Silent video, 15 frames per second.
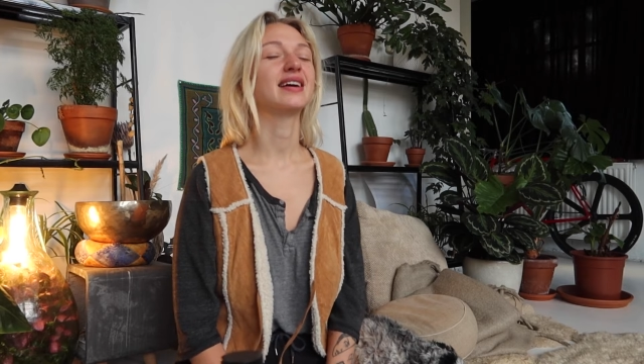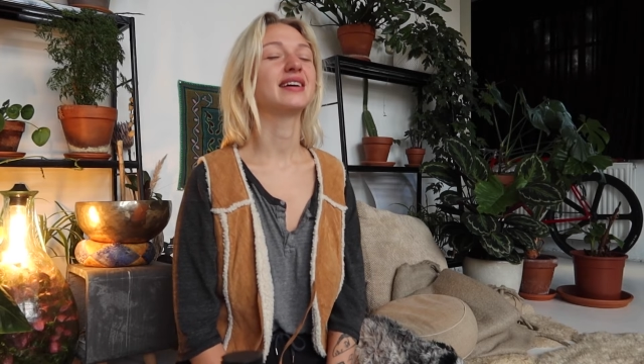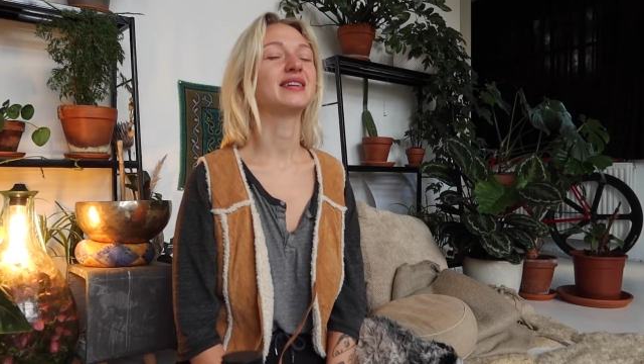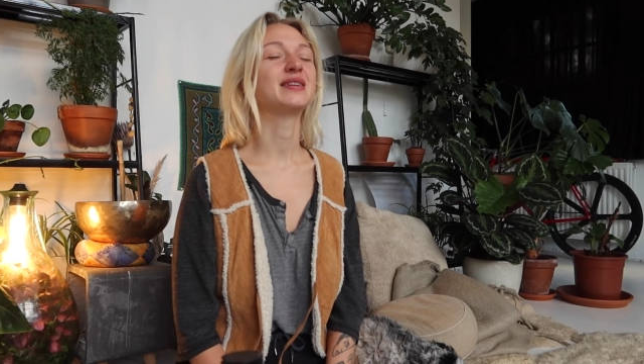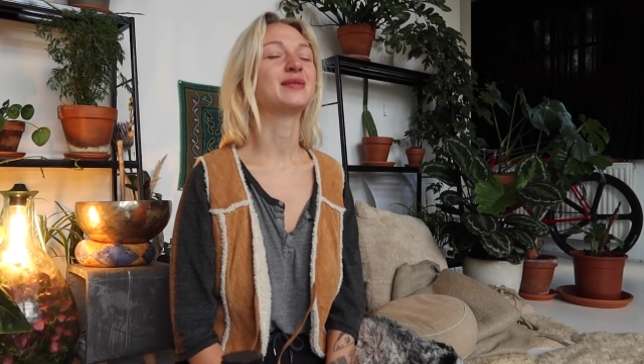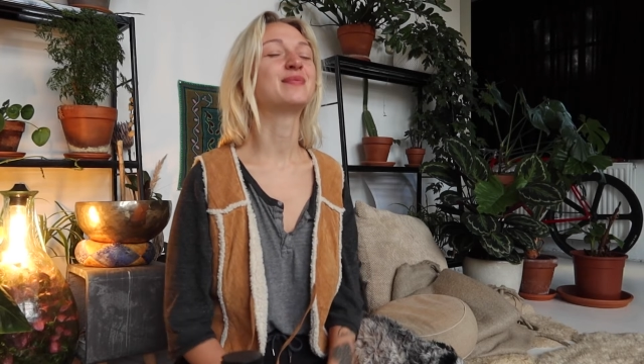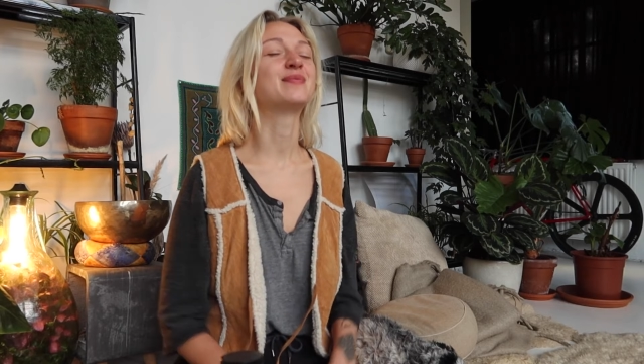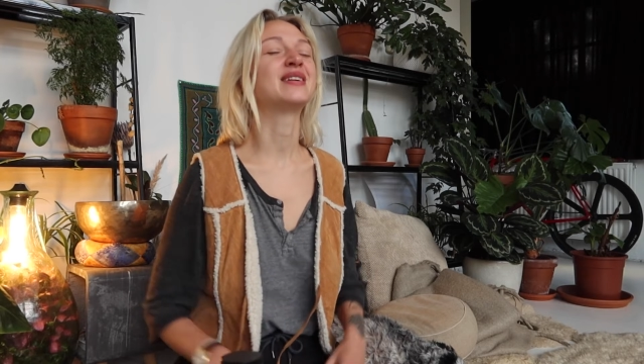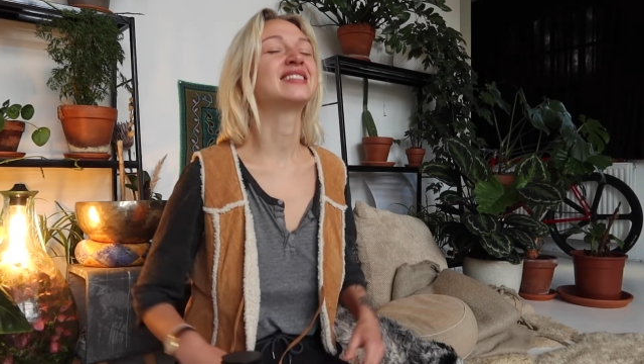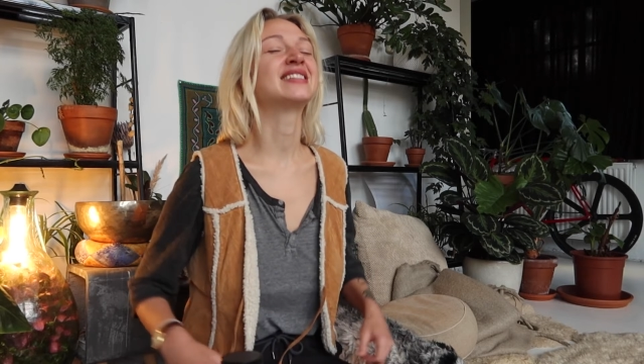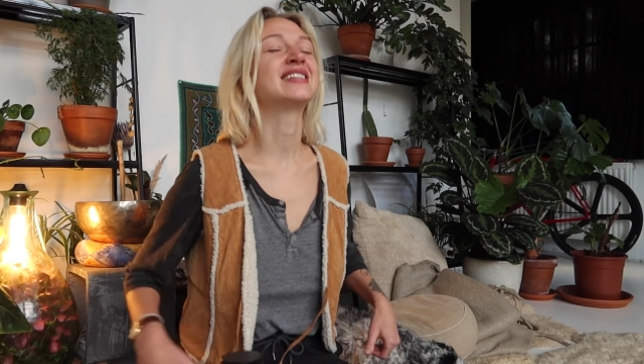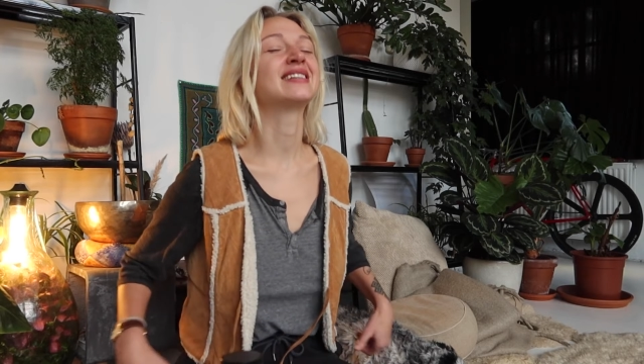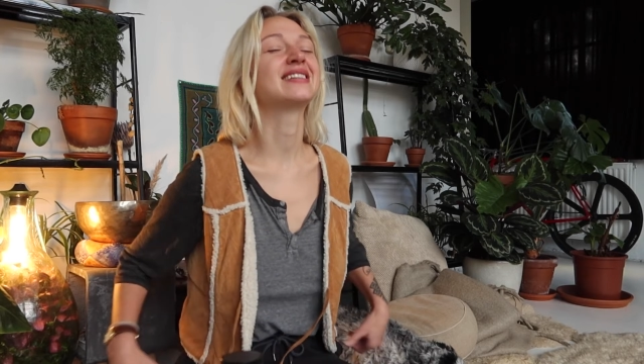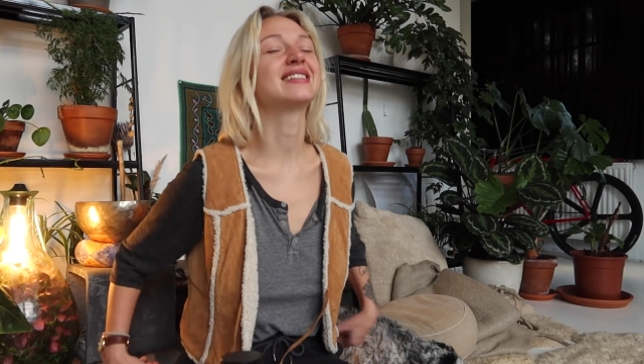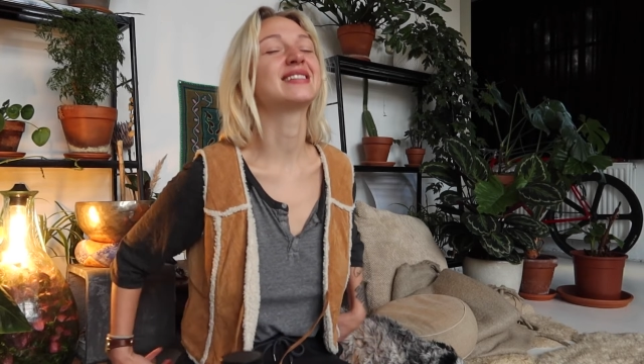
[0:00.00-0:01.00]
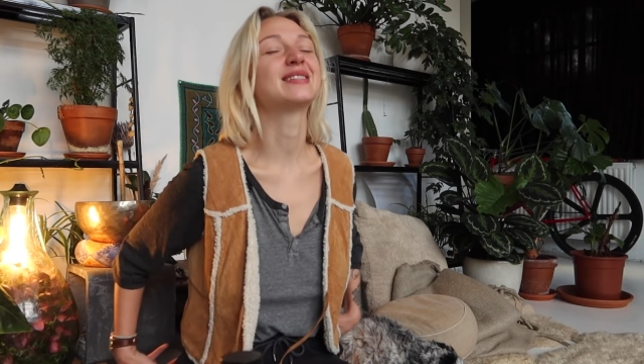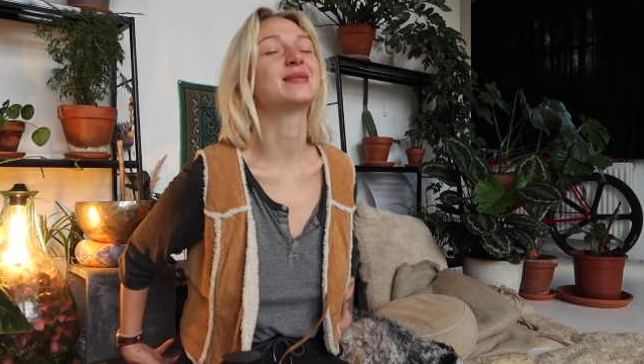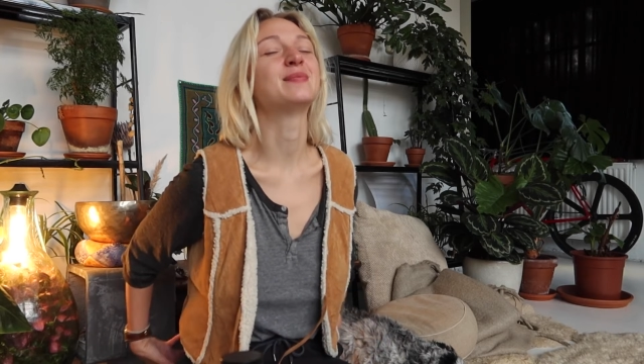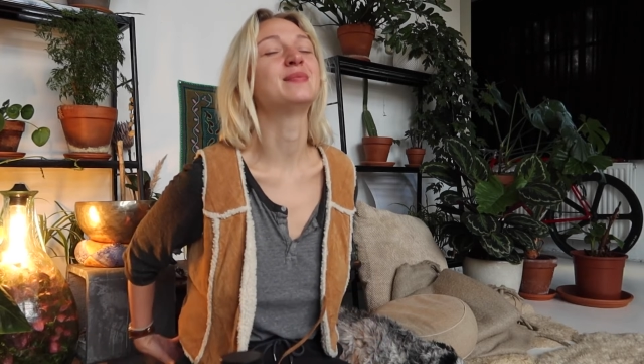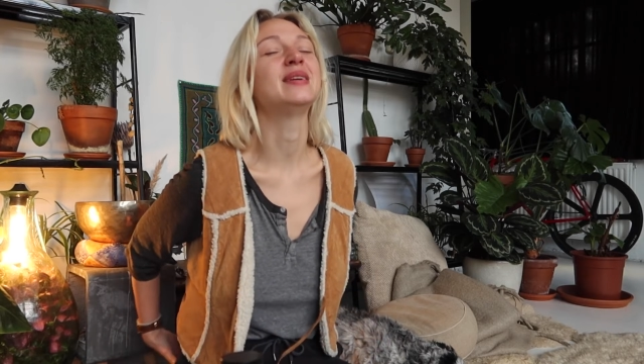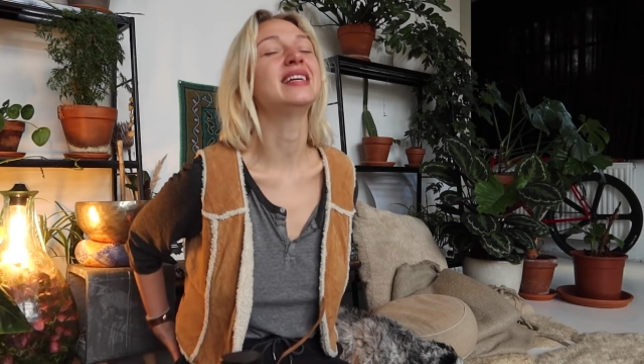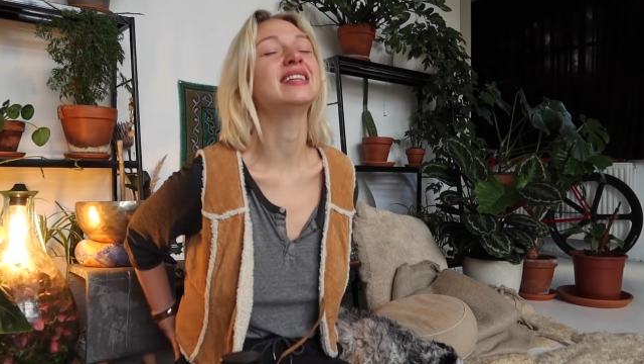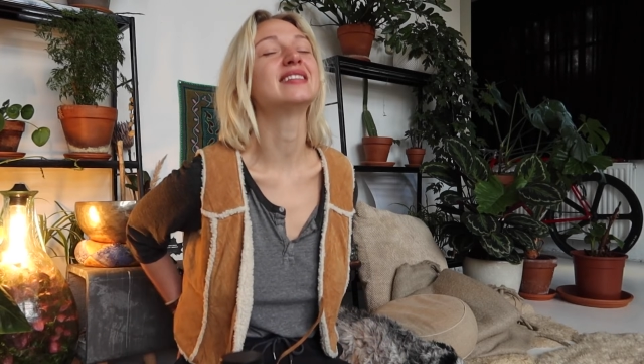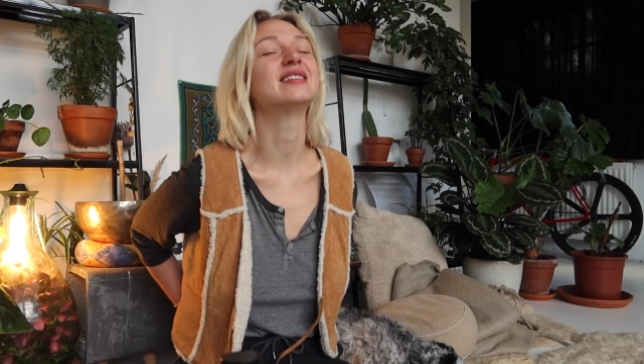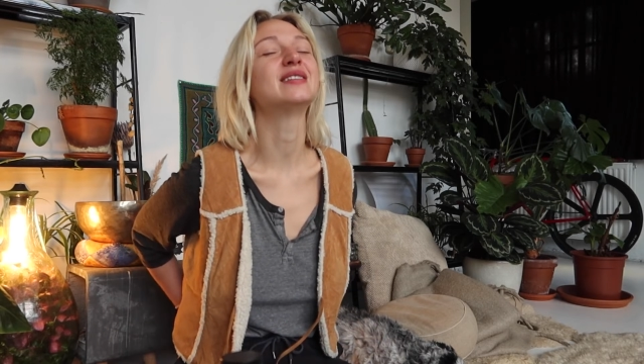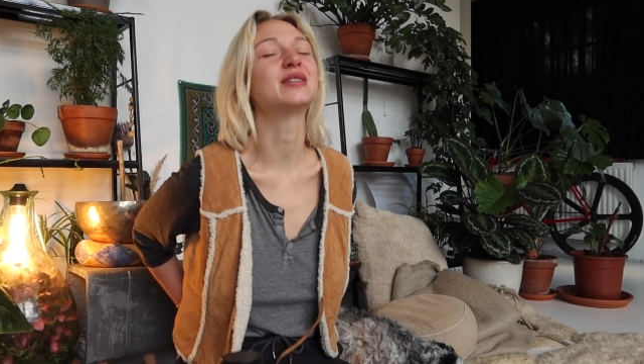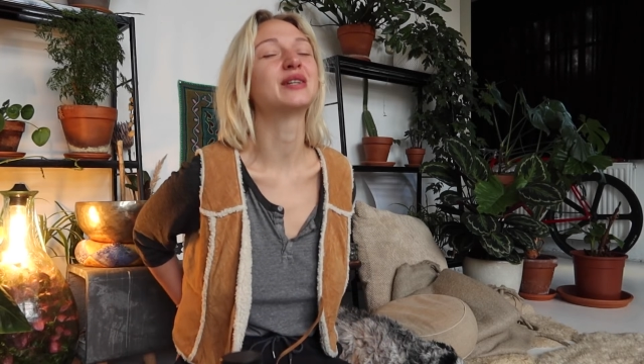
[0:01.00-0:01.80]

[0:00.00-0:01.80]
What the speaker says: your buttocks meet the